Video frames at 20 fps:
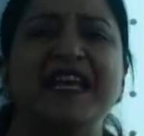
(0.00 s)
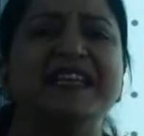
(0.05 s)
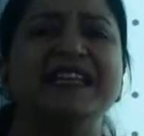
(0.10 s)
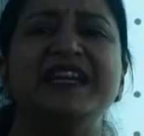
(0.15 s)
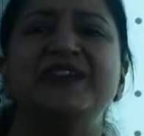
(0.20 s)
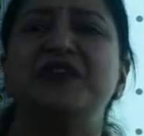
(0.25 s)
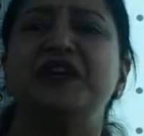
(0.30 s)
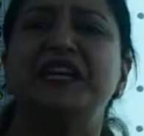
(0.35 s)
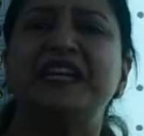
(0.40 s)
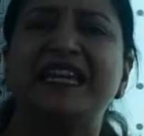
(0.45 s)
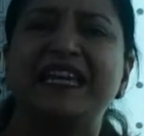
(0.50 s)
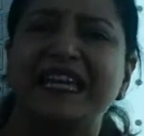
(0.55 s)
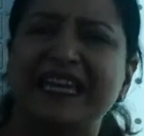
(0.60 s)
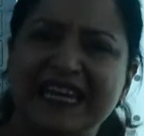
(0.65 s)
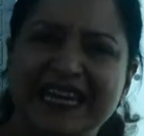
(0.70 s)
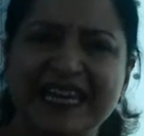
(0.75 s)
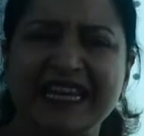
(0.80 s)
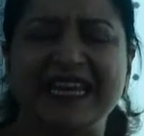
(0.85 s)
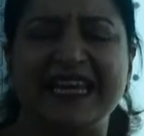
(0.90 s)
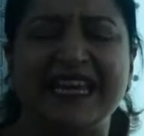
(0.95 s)
they were
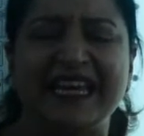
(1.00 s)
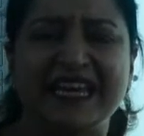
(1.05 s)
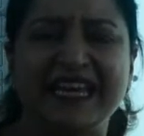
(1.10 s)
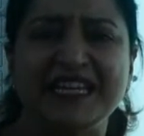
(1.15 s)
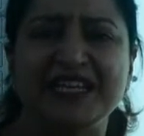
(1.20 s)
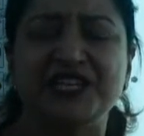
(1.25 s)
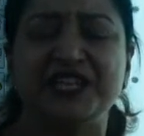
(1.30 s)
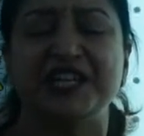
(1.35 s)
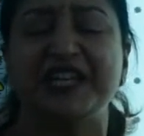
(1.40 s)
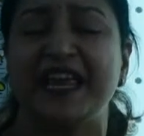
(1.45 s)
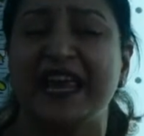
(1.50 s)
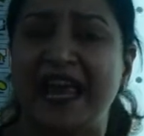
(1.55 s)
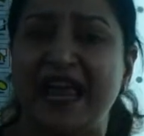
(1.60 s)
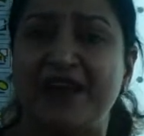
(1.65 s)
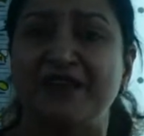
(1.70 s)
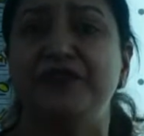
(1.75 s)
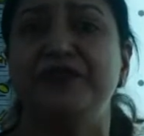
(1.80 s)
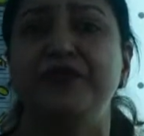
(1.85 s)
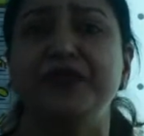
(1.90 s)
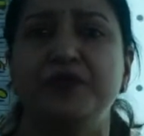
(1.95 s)
killing each and
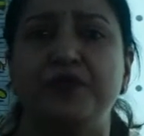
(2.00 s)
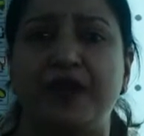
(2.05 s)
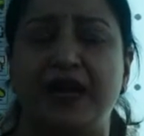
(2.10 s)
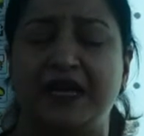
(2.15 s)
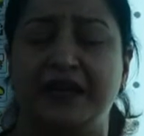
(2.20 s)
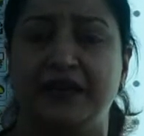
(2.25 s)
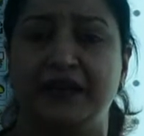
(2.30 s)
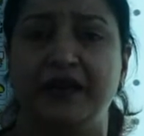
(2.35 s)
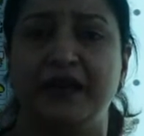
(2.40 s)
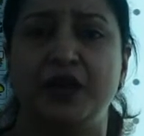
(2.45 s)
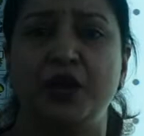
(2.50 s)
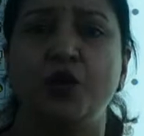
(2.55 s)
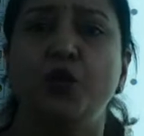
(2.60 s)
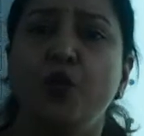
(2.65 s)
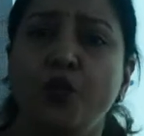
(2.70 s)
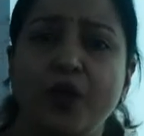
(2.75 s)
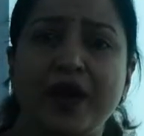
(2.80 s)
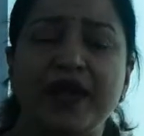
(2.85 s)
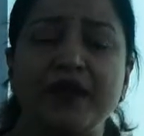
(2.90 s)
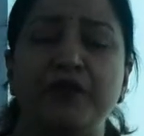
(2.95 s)
everyone,
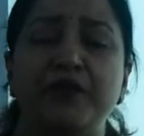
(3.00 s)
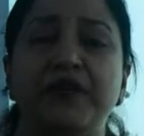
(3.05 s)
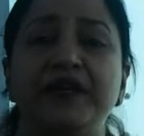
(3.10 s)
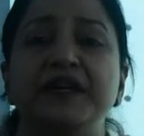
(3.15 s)
whoever